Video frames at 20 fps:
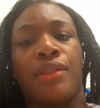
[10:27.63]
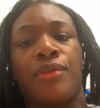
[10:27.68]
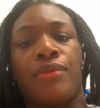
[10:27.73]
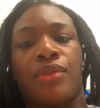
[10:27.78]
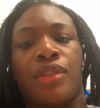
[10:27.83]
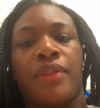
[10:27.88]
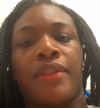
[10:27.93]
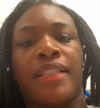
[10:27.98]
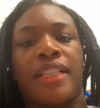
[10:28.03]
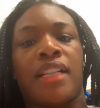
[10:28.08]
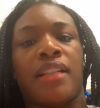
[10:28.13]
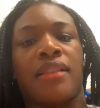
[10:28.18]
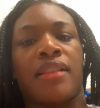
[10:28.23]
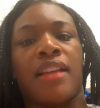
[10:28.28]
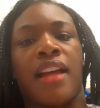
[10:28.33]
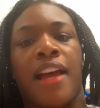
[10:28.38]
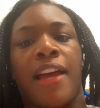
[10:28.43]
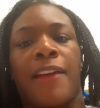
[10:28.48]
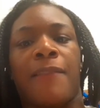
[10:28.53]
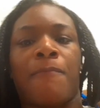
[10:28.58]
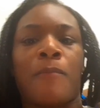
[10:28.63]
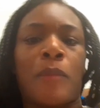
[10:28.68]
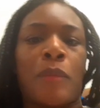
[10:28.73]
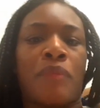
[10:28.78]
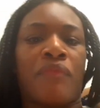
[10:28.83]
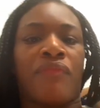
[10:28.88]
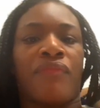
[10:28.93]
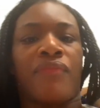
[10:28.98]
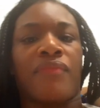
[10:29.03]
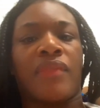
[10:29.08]
So it's just like,
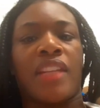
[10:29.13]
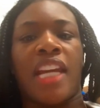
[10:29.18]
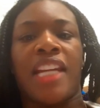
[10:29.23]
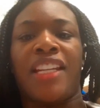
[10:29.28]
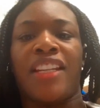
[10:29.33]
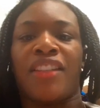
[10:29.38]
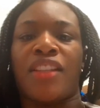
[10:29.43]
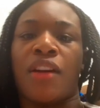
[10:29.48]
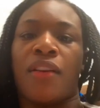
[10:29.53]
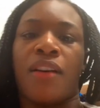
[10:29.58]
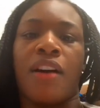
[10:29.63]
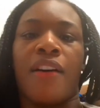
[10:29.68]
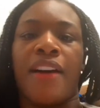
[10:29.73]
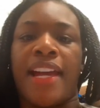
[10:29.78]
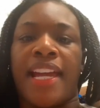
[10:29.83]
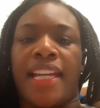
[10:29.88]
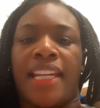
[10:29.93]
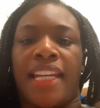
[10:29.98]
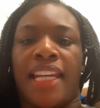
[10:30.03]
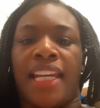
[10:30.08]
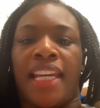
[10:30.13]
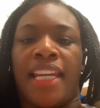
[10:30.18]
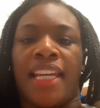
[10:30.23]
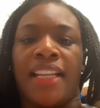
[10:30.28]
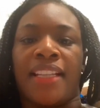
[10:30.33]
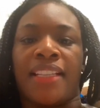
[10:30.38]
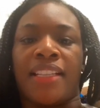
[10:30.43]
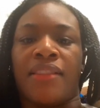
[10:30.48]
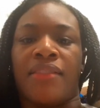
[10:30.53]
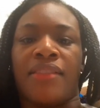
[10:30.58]
it just don't go hand in
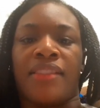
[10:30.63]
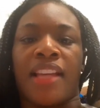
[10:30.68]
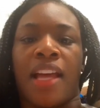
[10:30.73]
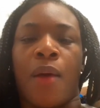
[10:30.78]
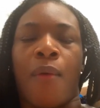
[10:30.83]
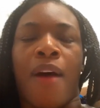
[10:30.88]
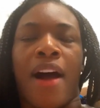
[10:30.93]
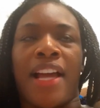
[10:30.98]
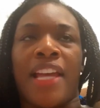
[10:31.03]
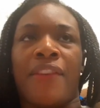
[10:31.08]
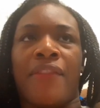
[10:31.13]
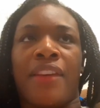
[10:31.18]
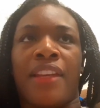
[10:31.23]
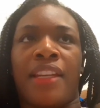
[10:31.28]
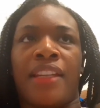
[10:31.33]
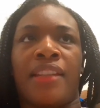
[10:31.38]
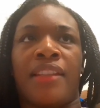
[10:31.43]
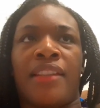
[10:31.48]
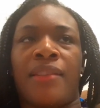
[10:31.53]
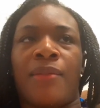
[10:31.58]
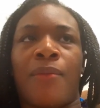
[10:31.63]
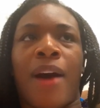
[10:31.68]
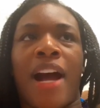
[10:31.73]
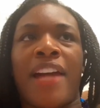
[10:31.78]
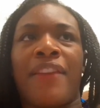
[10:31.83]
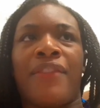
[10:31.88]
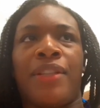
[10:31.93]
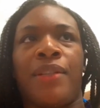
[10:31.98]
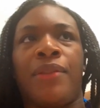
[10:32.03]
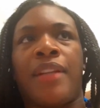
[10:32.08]
hand. So it's like, why even
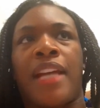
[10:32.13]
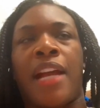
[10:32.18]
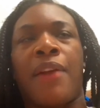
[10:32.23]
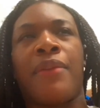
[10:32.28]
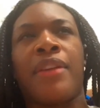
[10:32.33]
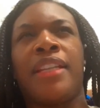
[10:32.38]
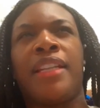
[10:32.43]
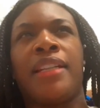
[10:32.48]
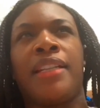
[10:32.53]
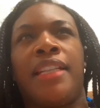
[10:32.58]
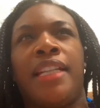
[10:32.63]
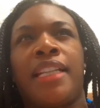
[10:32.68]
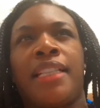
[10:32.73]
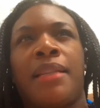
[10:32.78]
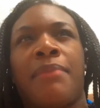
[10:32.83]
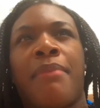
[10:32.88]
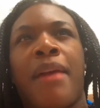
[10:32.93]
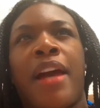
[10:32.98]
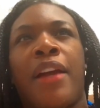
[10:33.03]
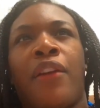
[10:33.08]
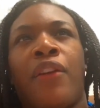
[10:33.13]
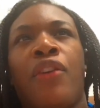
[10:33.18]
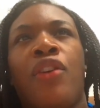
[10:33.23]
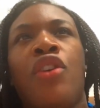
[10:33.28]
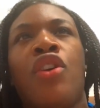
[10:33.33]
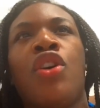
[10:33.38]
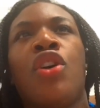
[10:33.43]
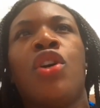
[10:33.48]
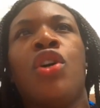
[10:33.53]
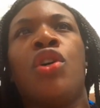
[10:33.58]
do that? It really doesn't matter
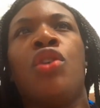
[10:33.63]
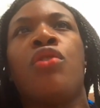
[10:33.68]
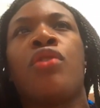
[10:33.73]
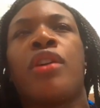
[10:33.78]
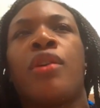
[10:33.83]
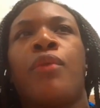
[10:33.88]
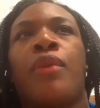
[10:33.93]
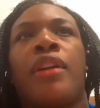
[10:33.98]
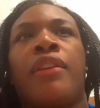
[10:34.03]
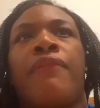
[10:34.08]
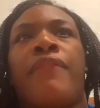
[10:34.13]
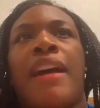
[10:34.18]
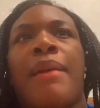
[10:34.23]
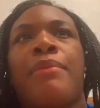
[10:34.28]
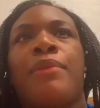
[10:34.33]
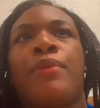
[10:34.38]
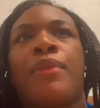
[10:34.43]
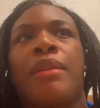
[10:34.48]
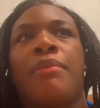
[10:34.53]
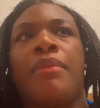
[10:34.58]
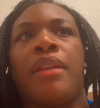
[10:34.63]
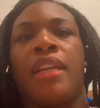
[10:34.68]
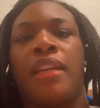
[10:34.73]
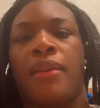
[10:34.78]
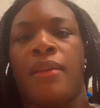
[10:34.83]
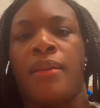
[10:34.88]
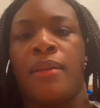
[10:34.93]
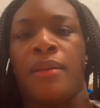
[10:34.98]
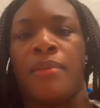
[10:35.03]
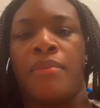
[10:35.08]
who can win the fight between me and
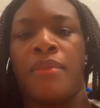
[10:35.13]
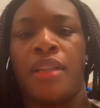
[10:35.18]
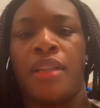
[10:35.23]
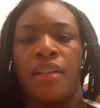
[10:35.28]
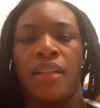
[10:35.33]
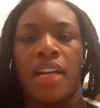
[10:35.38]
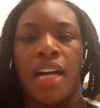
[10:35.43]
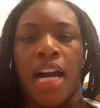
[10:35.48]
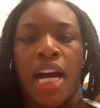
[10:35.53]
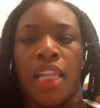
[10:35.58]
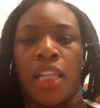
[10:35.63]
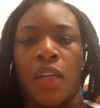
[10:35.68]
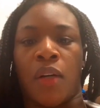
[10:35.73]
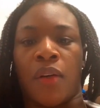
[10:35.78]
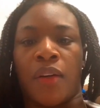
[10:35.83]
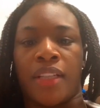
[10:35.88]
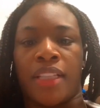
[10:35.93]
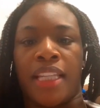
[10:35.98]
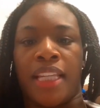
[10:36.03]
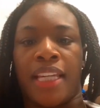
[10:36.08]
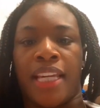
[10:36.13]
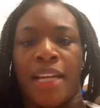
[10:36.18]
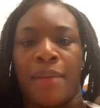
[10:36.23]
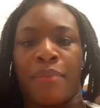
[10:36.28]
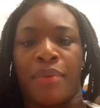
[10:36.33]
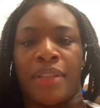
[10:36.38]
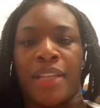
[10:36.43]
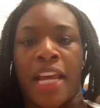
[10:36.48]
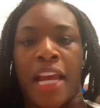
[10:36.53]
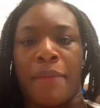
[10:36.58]
him, as long as he can
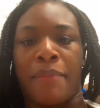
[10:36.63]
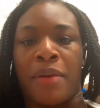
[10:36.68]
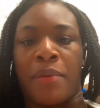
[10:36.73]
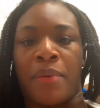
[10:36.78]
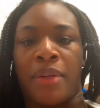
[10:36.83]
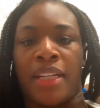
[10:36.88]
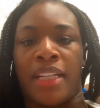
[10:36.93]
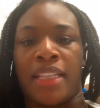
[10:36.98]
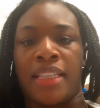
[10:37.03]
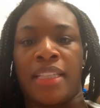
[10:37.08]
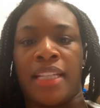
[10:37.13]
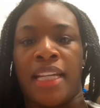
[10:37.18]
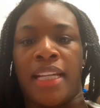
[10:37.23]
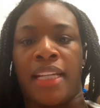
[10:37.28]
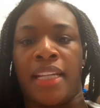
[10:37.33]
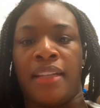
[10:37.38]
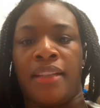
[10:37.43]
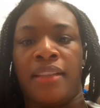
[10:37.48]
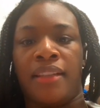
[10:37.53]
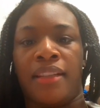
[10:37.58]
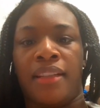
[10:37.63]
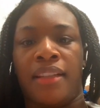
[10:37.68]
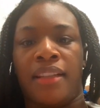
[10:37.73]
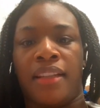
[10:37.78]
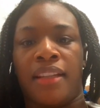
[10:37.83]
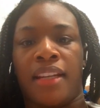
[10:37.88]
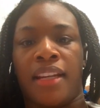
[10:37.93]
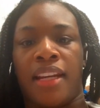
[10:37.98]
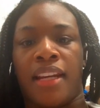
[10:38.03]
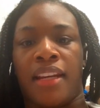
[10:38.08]
protect me when it's needed,
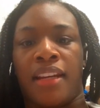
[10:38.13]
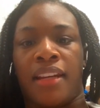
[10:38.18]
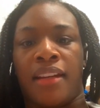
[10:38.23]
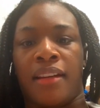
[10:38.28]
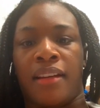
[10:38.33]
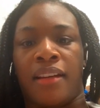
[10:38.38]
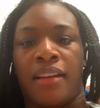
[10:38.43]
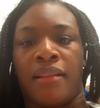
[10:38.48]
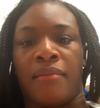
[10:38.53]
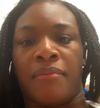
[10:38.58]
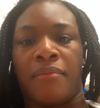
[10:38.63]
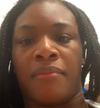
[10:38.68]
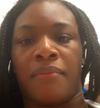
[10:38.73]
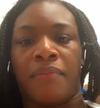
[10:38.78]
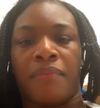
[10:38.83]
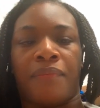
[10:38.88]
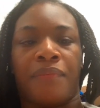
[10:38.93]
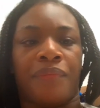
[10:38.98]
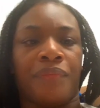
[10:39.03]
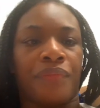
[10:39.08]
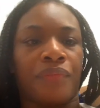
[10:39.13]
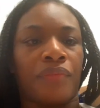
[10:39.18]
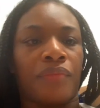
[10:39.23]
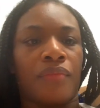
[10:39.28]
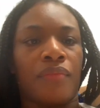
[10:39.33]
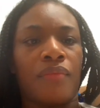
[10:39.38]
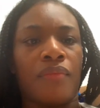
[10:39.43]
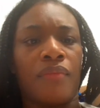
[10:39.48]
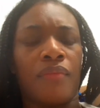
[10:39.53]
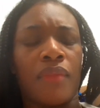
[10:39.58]
and
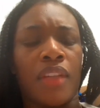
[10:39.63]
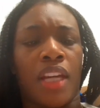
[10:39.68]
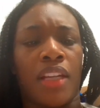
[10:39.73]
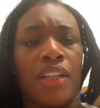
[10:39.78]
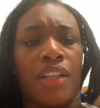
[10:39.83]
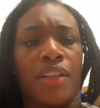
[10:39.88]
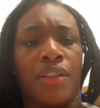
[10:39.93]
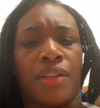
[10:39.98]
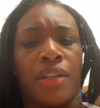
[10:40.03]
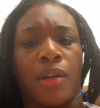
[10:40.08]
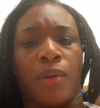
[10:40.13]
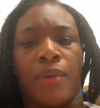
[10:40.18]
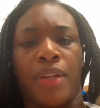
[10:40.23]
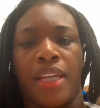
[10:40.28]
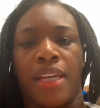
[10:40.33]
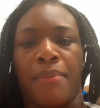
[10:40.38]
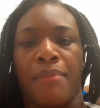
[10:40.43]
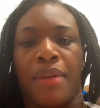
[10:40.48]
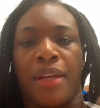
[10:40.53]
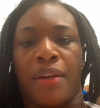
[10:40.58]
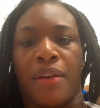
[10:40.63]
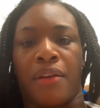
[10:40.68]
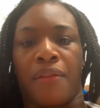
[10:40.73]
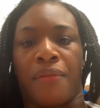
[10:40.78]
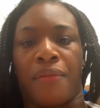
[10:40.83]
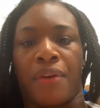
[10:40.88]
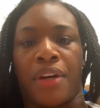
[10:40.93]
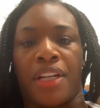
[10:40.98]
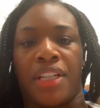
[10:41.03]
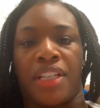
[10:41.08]
we can be there
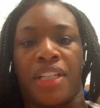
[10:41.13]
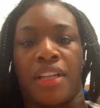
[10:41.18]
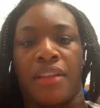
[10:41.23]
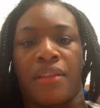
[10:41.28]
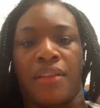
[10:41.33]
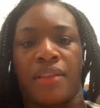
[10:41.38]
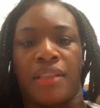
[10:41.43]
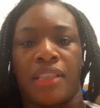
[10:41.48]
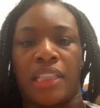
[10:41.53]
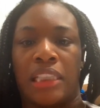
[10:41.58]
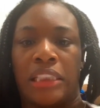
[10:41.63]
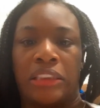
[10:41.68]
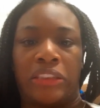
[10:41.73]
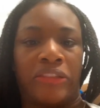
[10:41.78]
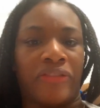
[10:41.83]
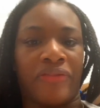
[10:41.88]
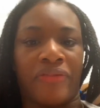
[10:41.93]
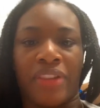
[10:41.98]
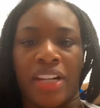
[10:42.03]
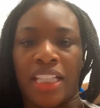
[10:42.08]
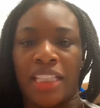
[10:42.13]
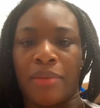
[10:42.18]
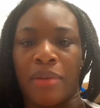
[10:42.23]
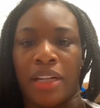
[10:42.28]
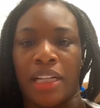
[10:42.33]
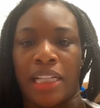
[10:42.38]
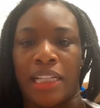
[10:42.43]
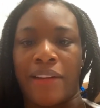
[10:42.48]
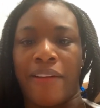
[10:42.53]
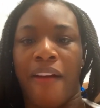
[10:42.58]
for each other. So that's
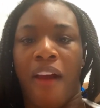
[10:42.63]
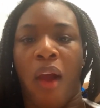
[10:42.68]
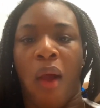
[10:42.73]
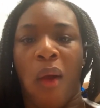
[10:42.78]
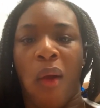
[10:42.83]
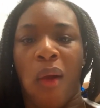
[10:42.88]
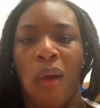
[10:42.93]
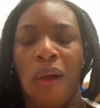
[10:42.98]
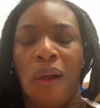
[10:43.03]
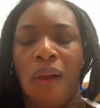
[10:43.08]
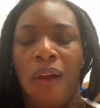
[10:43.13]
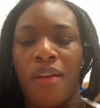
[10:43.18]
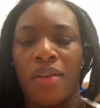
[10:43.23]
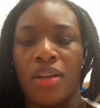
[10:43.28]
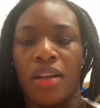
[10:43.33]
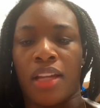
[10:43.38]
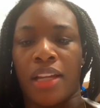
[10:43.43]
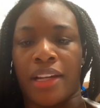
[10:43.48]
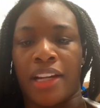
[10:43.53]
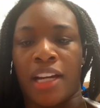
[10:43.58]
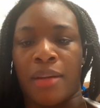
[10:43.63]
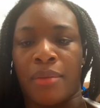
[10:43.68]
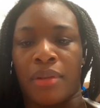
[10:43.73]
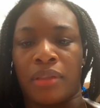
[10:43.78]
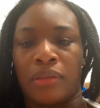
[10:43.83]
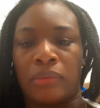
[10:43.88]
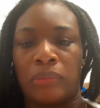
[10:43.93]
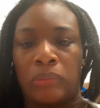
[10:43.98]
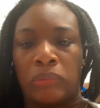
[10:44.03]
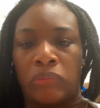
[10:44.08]
about it. All I care about.